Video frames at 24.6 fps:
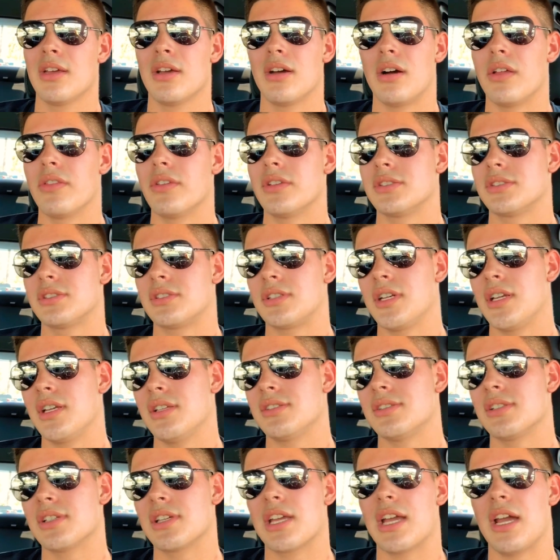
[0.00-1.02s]
on the
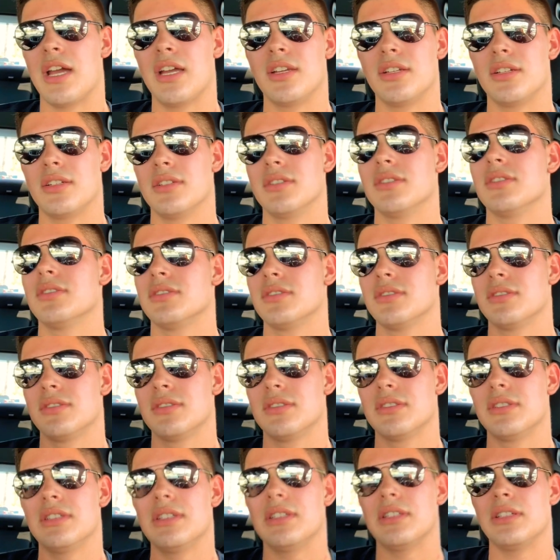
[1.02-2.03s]
streets it kind of
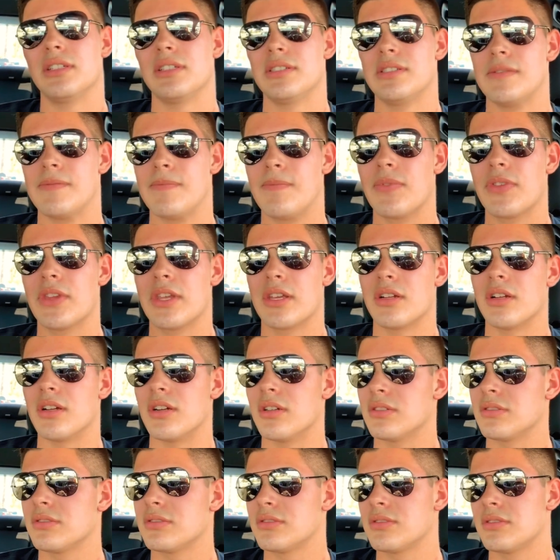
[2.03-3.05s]
eh, you
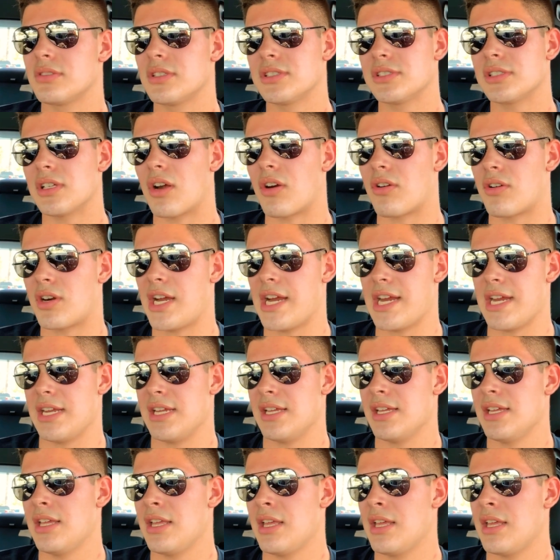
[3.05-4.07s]
know it's all right